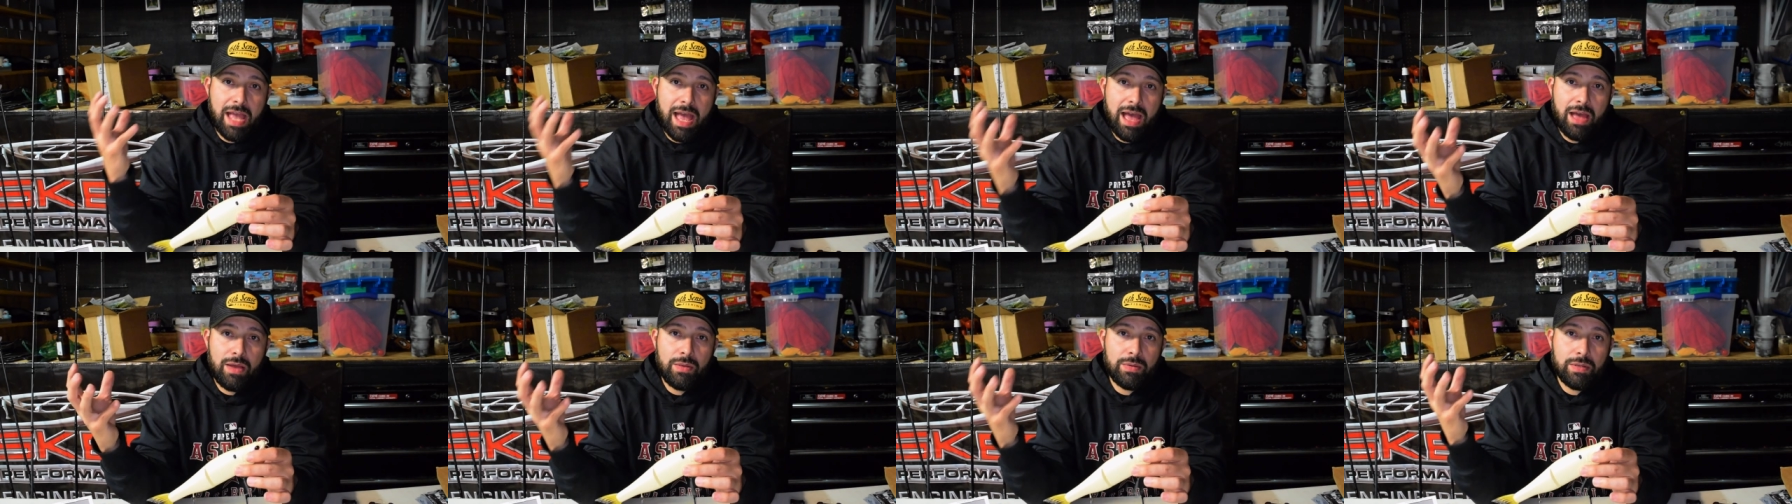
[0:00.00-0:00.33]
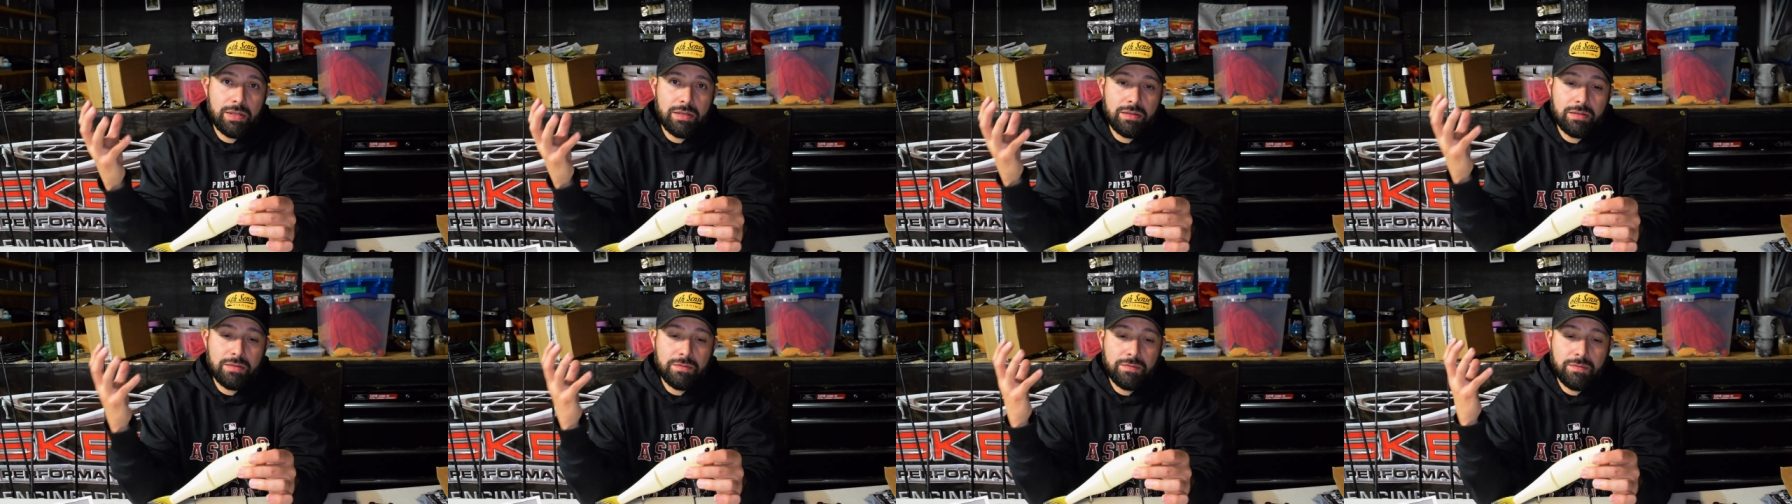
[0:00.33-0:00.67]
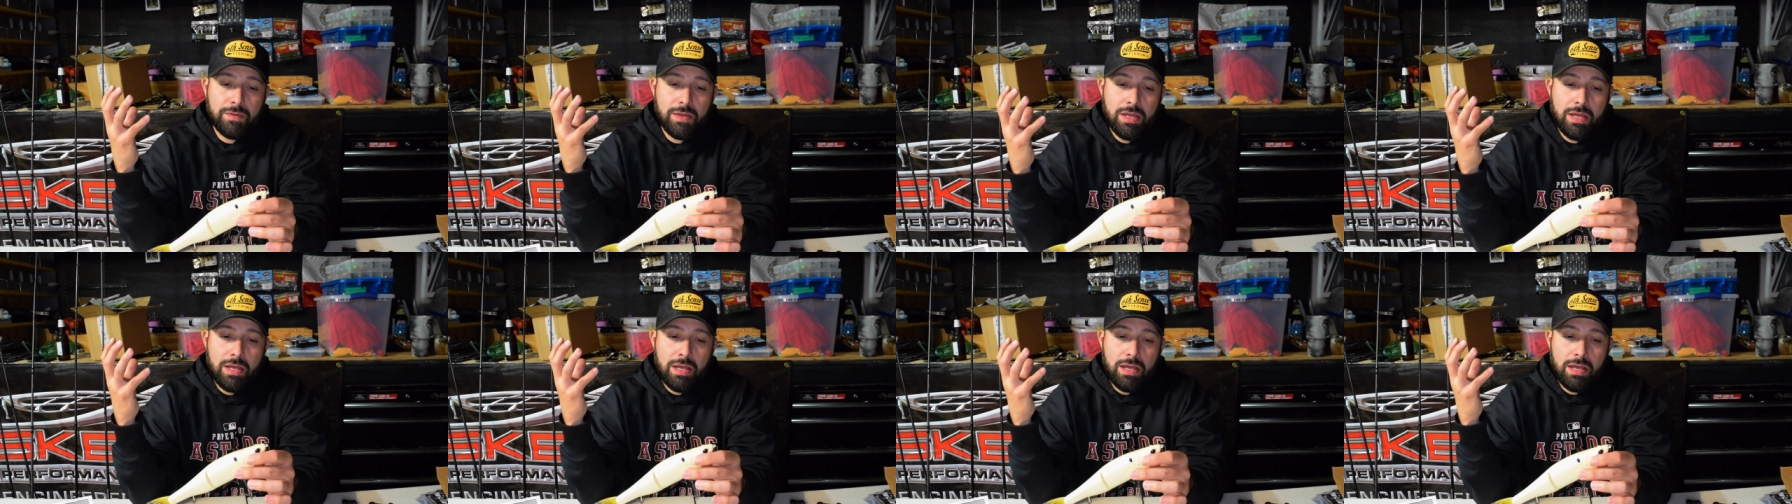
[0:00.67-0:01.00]
out of
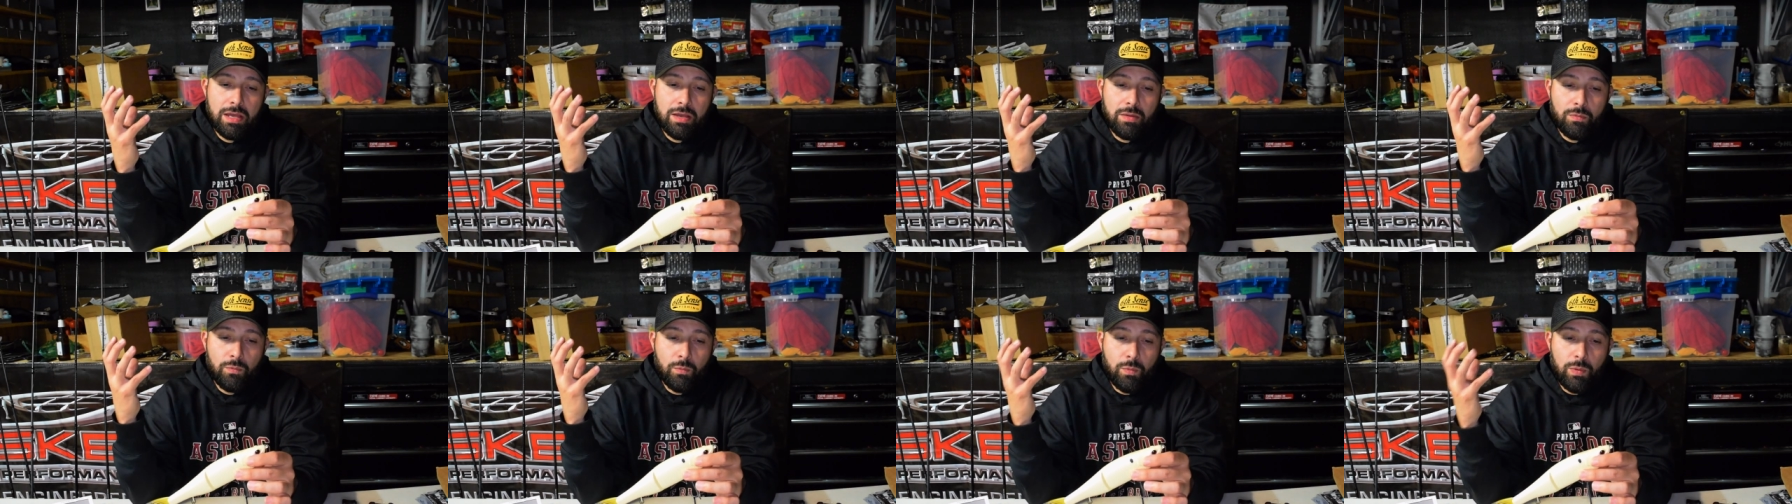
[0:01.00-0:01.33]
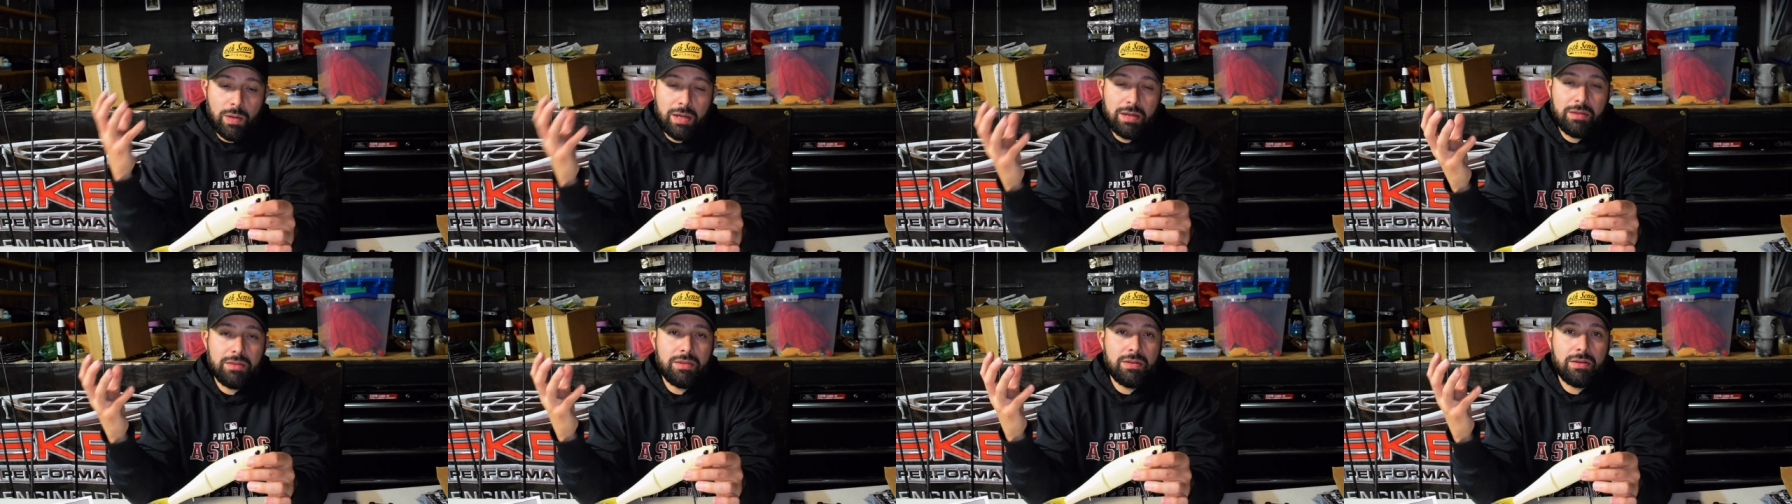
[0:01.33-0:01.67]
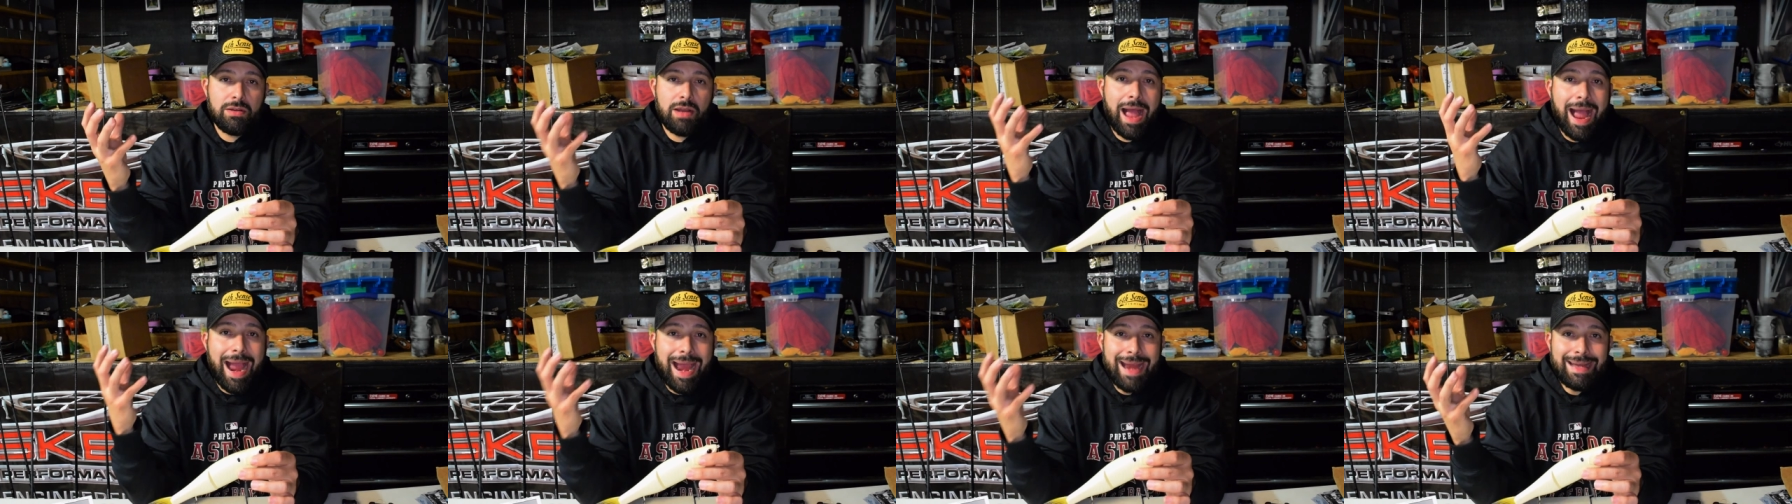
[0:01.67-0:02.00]
where they're
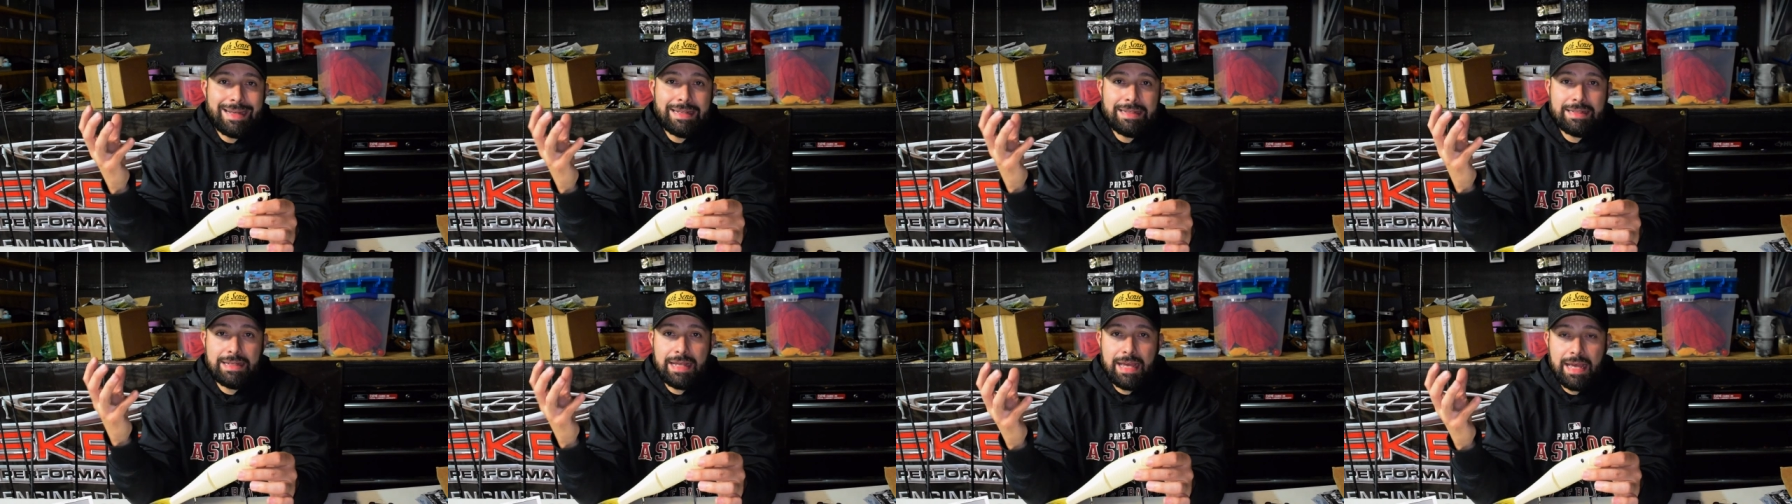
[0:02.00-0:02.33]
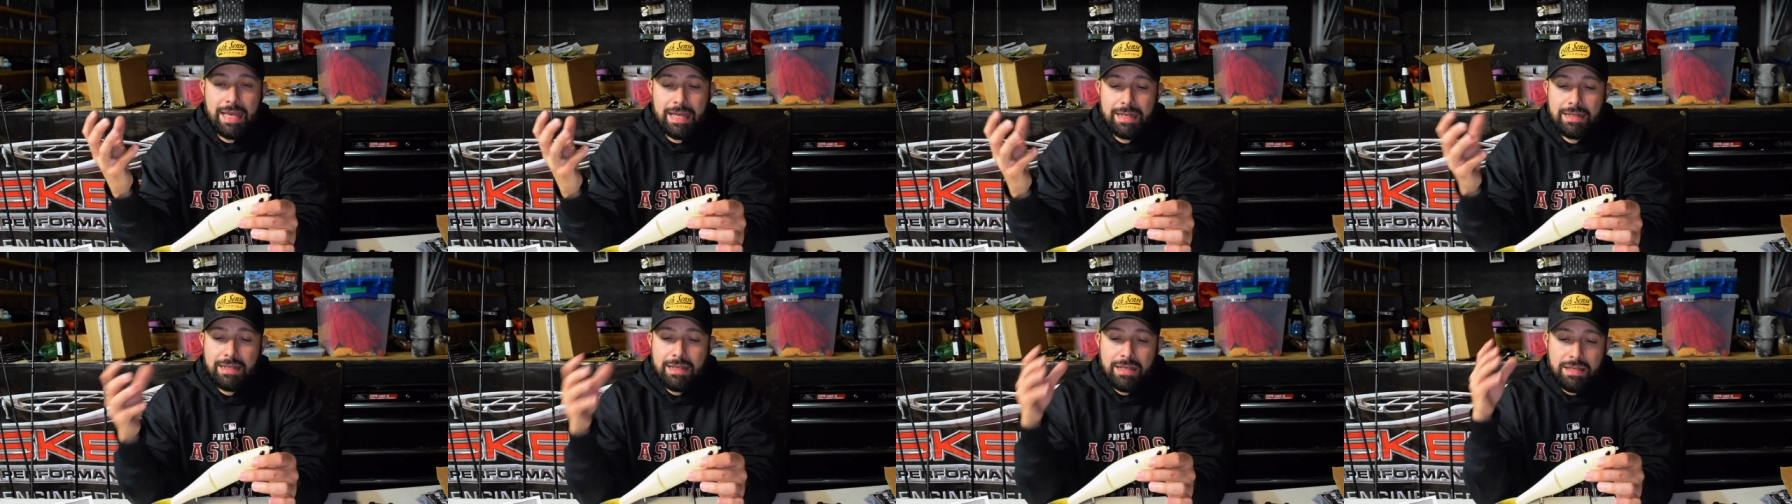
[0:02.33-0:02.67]
hiding at.